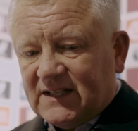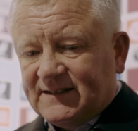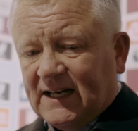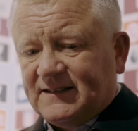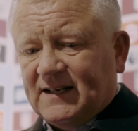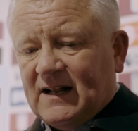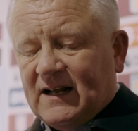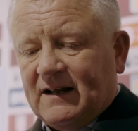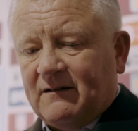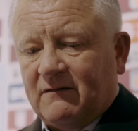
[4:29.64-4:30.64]

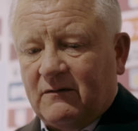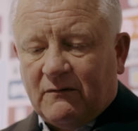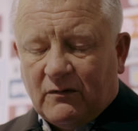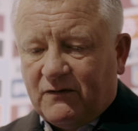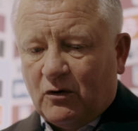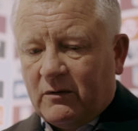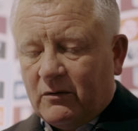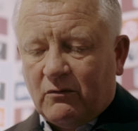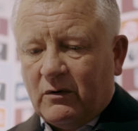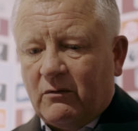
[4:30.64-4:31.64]
tactically, and we thought
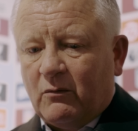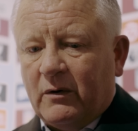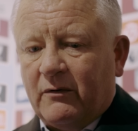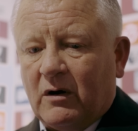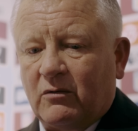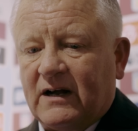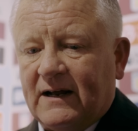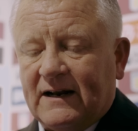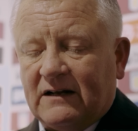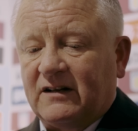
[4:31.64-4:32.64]
we were okay
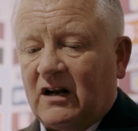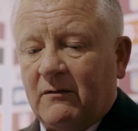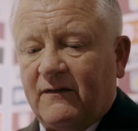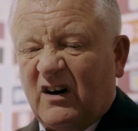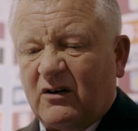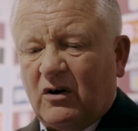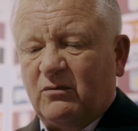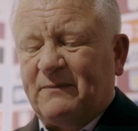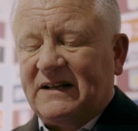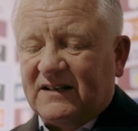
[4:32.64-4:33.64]
in that. Delighted with our
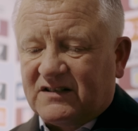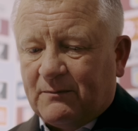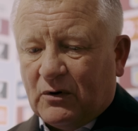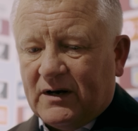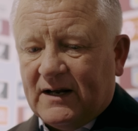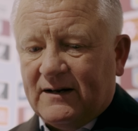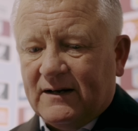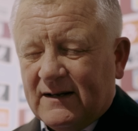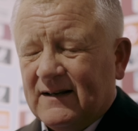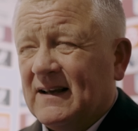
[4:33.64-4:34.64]
goal, bit disappointed
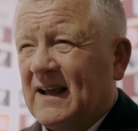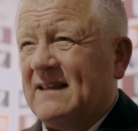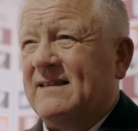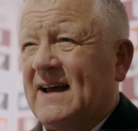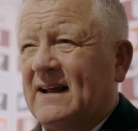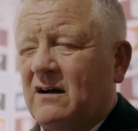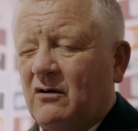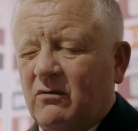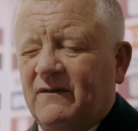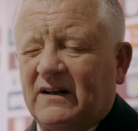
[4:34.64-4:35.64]
in their
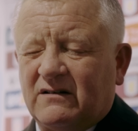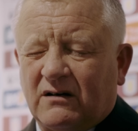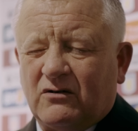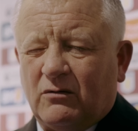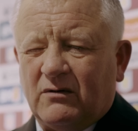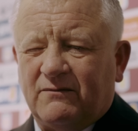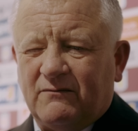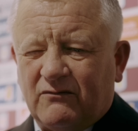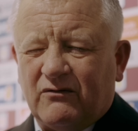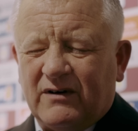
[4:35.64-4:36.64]
goal. We've had a couple of
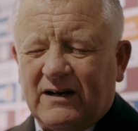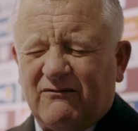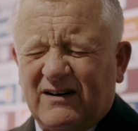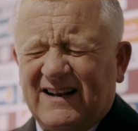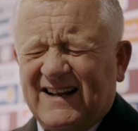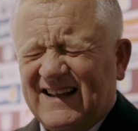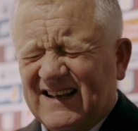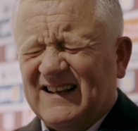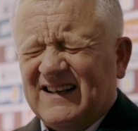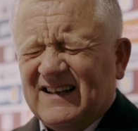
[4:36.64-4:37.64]
really,
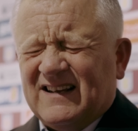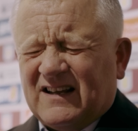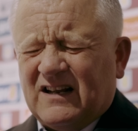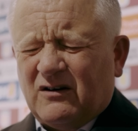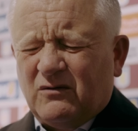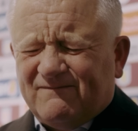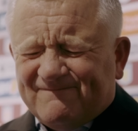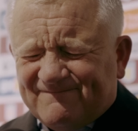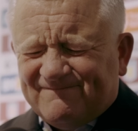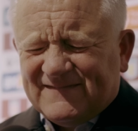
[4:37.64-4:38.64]
you
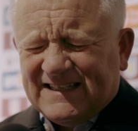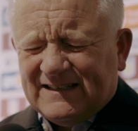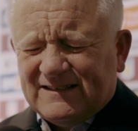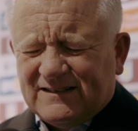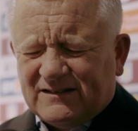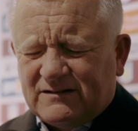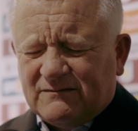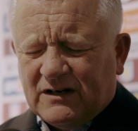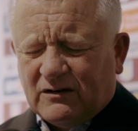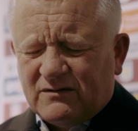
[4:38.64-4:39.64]

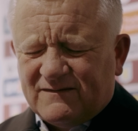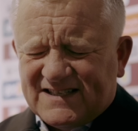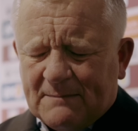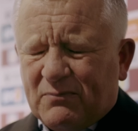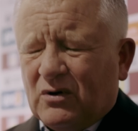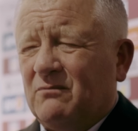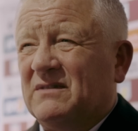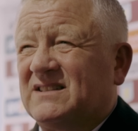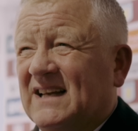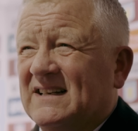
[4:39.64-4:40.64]
know, simple
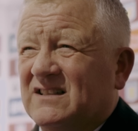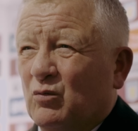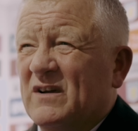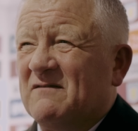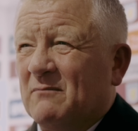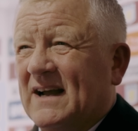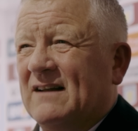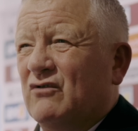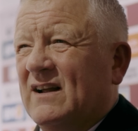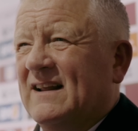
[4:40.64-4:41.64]
mistakes that we've
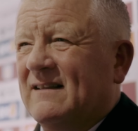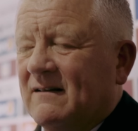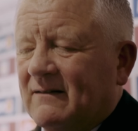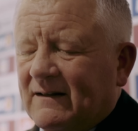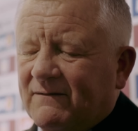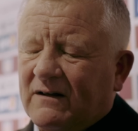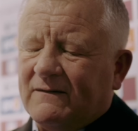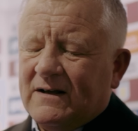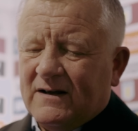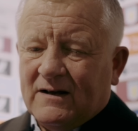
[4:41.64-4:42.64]
made, really.
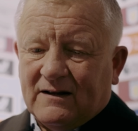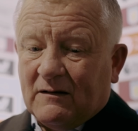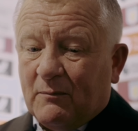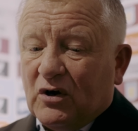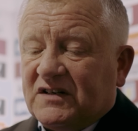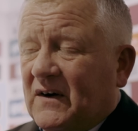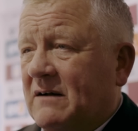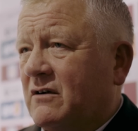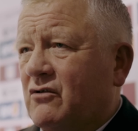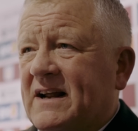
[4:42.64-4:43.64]
The boys
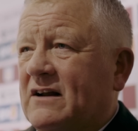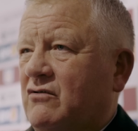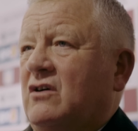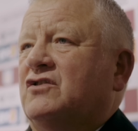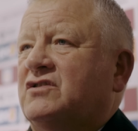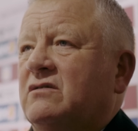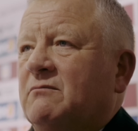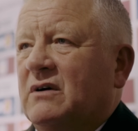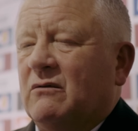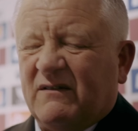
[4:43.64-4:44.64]
found a great cross,
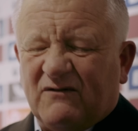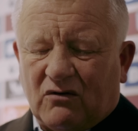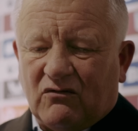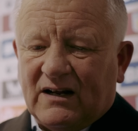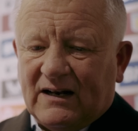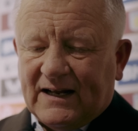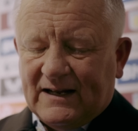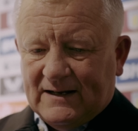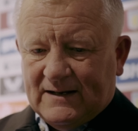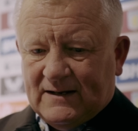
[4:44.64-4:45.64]
but we've not really